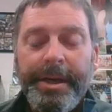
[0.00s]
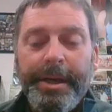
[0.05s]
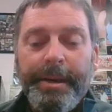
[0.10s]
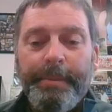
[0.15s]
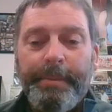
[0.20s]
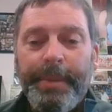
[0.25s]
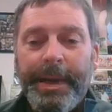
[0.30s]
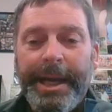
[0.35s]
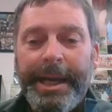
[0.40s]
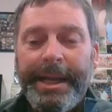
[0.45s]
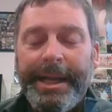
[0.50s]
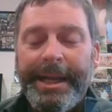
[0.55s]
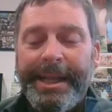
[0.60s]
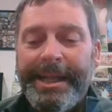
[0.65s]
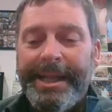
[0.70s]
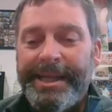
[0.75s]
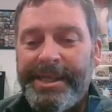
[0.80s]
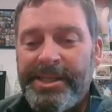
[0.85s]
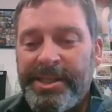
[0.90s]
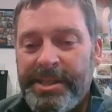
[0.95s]
But
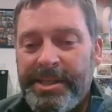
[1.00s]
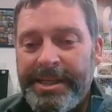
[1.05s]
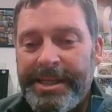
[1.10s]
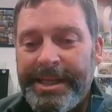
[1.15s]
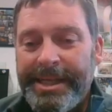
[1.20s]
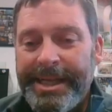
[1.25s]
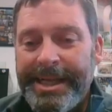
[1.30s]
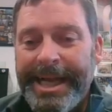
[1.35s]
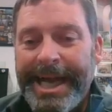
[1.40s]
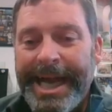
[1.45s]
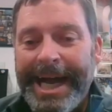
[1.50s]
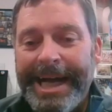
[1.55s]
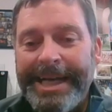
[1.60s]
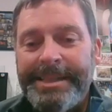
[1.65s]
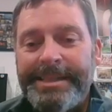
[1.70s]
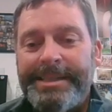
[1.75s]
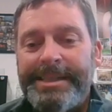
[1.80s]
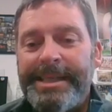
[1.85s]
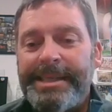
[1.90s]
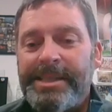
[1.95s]
this,
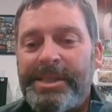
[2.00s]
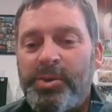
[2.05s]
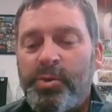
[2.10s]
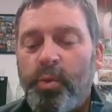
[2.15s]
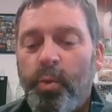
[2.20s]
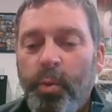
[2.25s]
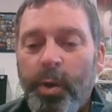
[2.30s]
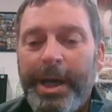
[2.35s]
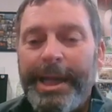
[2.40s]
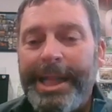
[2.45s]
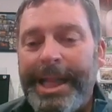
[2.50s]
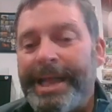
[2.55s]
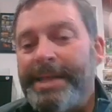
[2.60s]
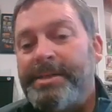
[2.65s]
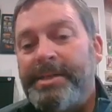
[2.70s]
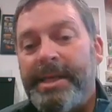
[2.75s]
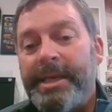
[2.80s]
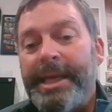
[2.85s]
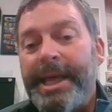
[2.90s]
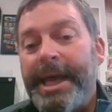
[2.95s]
guys, this is one less
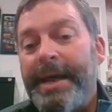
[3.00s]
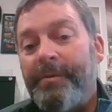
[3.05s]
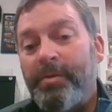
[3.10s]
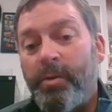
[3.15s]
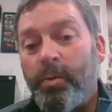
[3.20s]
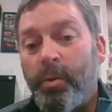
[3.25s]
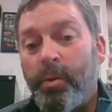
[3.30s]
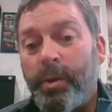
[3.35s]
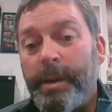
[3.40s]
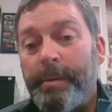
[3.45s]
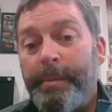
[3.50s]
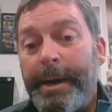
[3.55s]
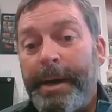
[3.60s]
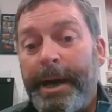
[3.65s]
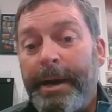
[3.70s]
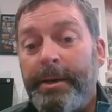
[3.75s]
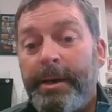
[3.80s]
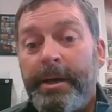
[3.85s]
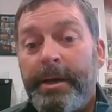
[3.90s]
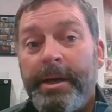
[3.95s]
thing you have to worry
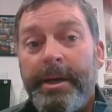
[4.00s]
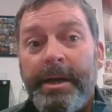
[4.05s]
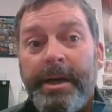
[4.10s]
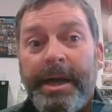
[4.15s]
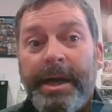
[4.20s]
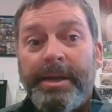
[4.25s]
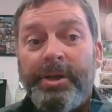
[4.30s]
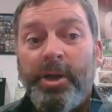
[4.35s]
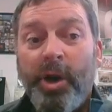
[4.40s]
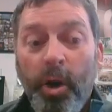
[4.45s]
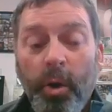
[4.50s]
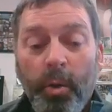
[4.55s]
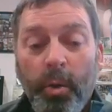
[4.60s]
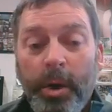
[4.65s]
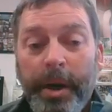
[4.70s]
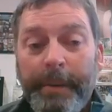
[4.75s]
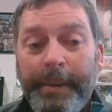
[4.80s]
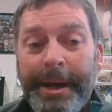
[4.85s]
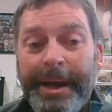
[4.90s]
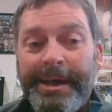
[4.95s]
about. Don't
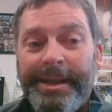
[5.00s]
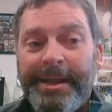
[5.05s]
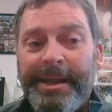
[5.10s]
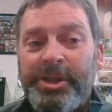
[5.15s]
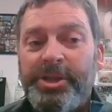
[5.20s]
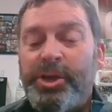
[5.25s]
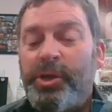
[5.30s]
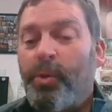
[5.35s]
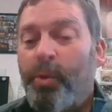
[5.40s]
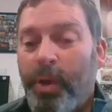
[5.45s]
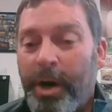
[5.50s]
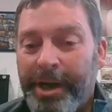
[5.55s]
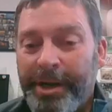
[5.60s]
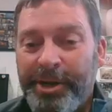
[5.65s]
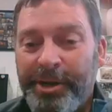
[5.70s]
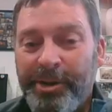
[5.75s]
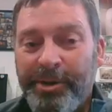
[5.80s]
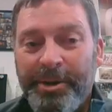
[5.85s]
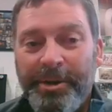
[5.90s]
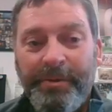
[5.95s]
worry about it unless you want to
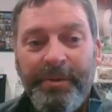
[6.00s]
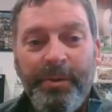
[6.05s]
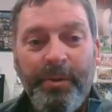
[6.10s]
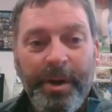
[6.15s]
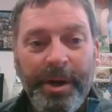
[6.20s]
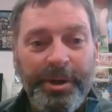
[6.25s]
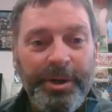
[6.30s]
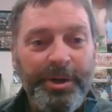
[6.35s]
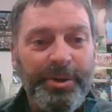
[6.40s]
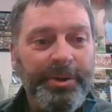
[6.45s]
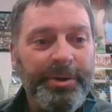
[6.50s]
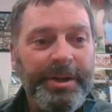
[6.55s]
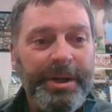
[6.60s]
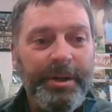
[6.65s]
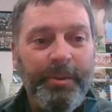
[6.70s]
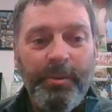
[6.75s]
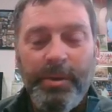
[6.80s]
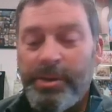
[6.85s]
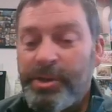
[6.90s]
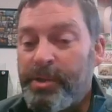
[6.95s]
do it. If you want to do it,
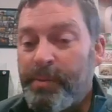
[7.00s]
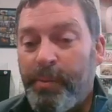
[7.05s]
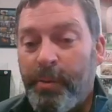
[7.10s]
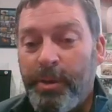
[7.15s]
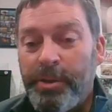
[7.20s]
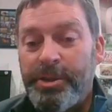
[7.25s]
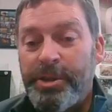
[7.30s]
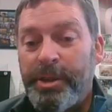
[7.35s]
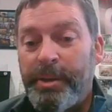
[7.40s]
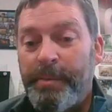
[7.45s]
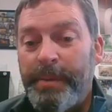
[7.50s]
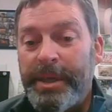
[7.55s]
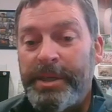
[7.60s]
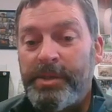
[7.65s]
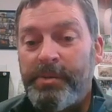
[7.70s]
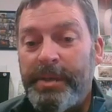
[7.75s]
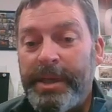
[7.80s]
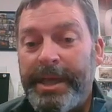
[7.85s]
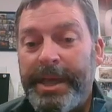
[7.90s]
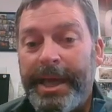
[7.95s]
then we'll support you the
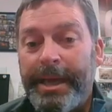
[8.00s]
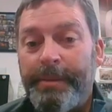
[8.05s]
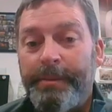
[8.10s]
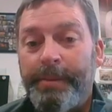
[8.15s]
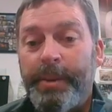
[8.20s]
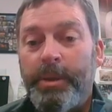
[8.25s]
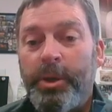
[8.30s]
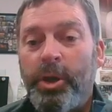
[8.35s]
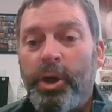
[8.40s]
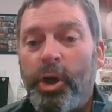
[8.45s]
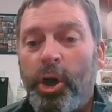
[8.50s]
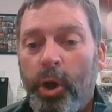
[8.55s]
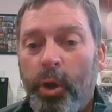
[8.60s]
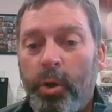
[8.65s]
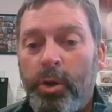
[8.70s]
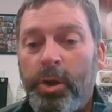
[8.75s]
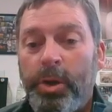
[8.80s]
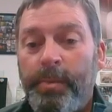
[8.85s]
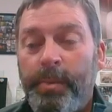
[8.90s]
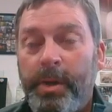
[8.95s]
best we can. But no
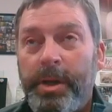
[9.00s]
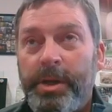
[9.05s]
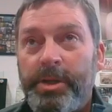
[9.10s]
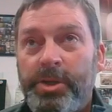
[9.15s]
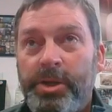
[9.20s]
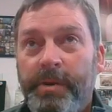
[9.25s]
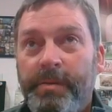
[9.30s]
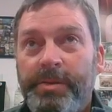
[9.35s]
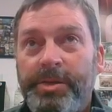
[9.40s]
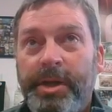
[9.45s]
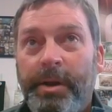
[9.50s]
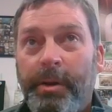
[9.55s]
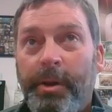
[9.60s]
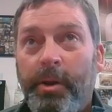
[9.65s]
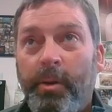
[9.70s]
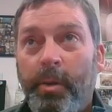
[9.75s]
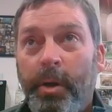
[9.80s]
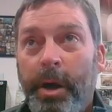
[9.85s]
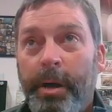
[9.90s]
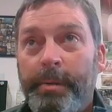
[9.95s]
community service hour
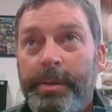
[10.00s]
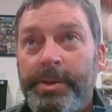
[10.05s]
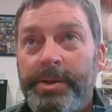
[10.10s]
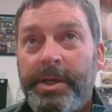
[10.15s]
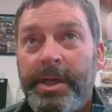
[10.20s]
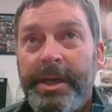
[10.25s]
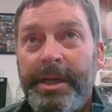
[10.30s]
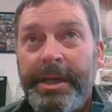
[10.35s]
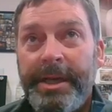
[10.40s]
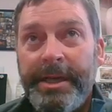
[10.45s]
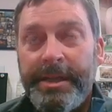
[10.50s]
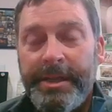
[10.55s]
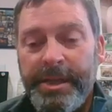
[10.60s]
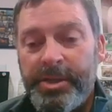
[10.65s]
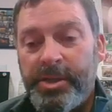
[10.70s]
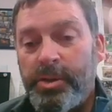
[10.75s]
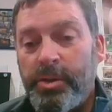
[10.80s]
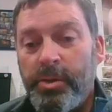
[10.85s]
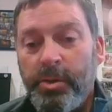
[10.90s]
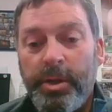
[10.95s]
requirements
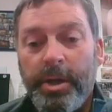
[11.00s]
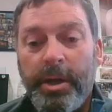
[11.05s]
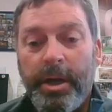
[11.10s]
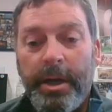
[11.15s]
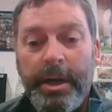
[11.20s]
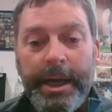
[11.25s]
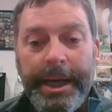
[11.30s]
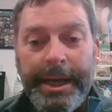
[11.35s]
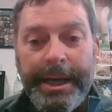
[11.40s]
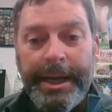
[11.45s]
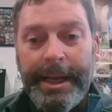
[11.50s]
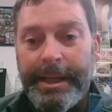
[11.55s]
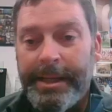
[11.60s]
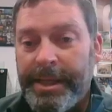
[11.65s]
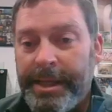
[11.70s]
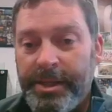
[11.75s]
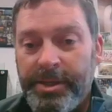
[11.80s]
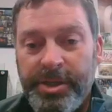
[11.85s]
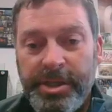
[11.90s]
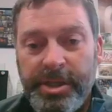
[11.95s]
this school year. And
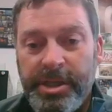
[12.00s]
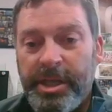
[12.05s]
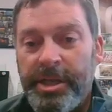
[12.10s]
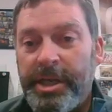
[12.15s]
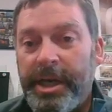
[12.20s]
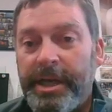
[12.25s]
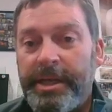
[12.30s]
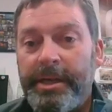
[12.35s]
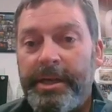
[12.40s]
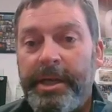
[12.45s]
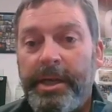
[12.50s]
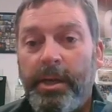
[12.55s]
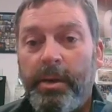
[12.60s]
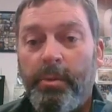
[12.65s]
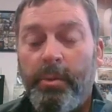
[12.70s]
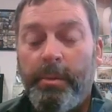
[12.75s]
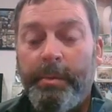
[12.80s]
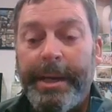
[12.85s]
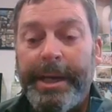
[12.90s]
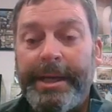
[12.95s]
it's just a done deal.
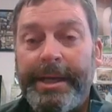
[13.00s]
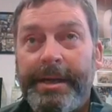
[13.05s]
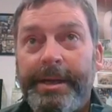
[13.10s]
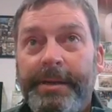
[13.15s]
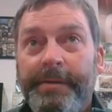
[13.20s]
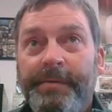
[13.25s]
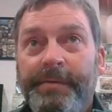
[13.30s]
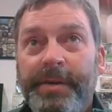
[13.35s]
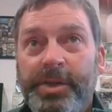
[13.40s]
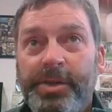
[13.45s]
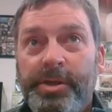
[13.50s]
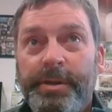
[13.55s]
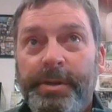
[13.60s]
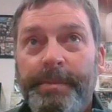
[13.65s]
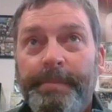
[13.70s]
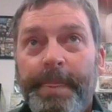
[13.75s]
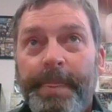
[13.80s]
We're making it official.